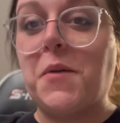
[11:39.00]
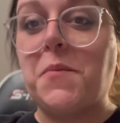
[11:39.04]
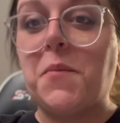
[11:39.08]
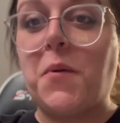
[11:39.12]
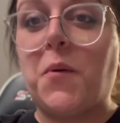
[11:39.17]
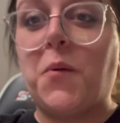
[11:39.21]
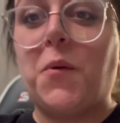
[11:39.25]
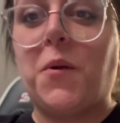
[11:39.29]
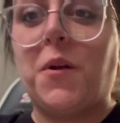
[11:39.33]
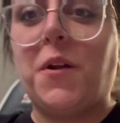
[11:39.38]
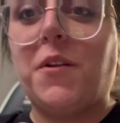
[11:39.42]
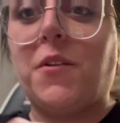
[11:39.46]

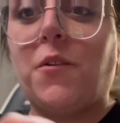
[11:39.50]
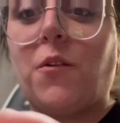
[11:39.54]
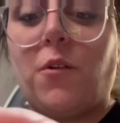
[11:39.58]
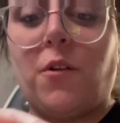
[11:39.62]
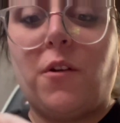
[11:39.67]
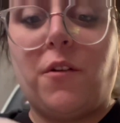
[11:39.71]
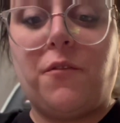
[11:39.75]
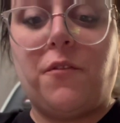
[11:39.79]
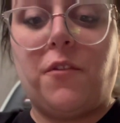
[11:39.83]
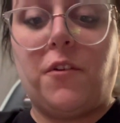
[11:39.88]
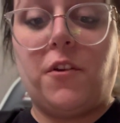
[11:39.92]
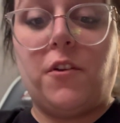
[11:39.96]
bored,
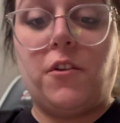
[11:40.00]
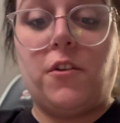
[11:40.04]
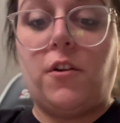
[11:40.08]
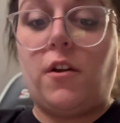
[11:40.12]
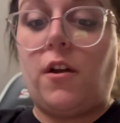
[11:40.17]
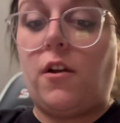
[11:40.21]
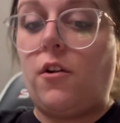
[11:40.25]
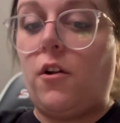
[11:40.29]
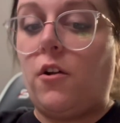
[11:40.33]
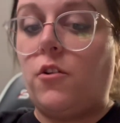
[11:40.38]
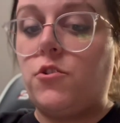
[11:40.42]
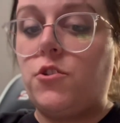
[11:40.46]
or for a
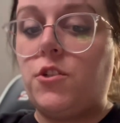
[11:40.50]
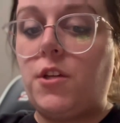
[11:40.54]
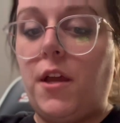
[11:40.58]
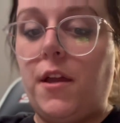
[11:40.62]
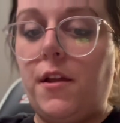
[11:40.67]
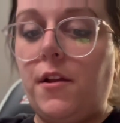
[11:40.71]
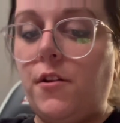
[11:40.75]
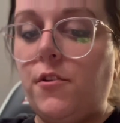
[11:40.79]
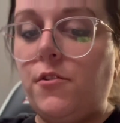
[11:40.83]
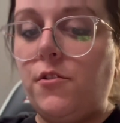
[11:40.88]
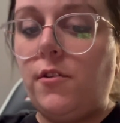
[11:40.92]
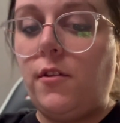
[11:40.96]

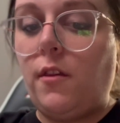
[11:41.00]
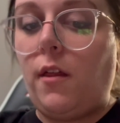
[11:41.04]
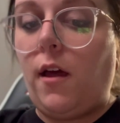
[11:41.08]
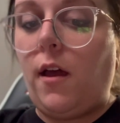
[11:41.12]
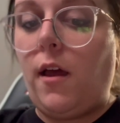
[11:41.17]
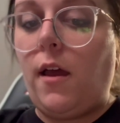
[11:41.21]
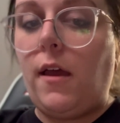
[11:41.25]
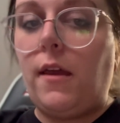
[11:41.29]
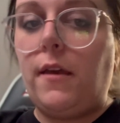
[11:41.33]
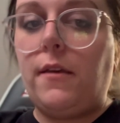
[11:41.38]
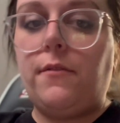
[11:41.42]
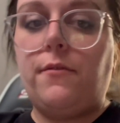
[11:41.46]
crocheter in your
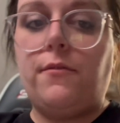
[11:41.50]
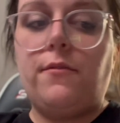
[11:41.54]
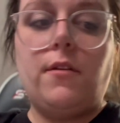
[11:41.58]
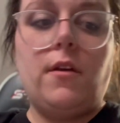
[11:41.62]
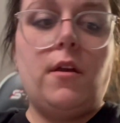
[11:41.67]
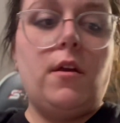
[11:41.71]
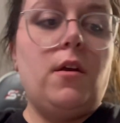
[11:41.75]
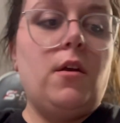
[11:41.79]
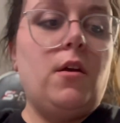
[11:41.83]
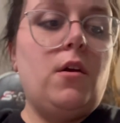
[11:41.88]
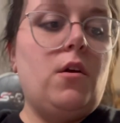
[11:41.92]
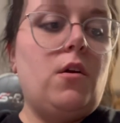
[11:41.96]
life,
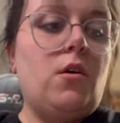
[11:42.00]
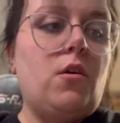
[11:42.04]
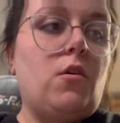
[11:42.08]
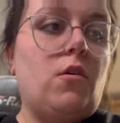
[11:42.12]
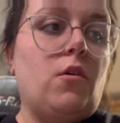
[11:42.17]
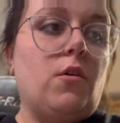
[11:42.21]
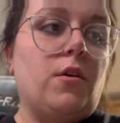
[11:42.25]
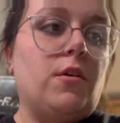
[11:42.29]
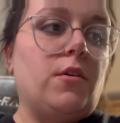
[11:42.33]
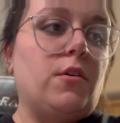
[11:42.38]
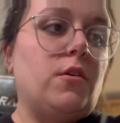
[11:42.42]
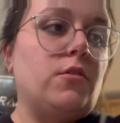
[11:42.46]

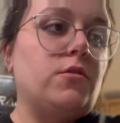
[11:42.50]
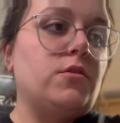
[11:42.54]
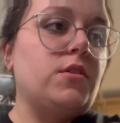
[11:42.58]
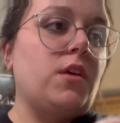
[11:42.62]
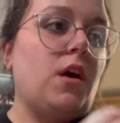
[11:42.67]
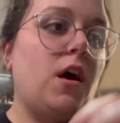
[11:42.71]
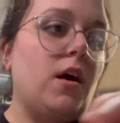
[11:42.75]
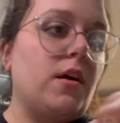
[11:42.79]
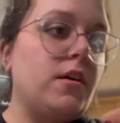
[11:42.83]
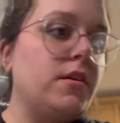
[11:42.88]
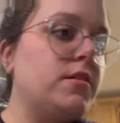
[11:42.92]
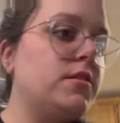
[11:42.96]
or you know,
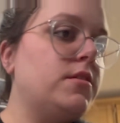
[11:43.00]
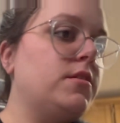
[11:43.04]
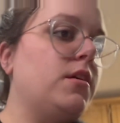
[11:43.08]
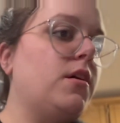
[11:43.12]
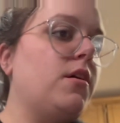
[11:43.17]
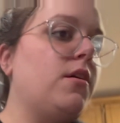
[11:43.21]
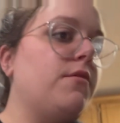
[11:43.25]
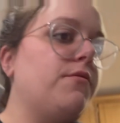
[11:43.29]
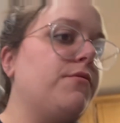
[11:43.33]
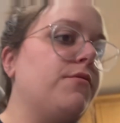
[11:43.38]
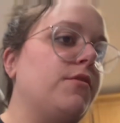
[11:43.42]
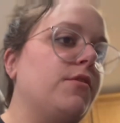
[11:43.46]
stocking
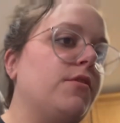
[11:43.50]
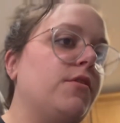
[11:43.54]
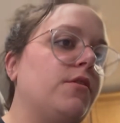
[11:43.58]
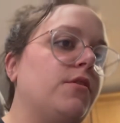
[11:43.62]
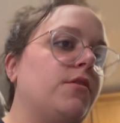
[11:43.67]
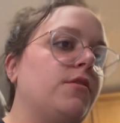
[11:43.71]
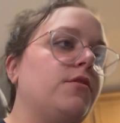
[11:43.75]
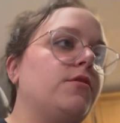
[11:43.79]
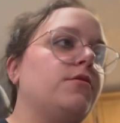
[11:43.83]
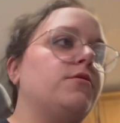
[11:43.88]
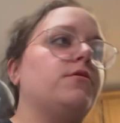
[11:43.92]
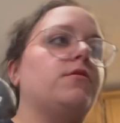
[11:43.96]

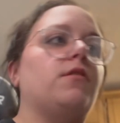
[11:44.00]
stuffers.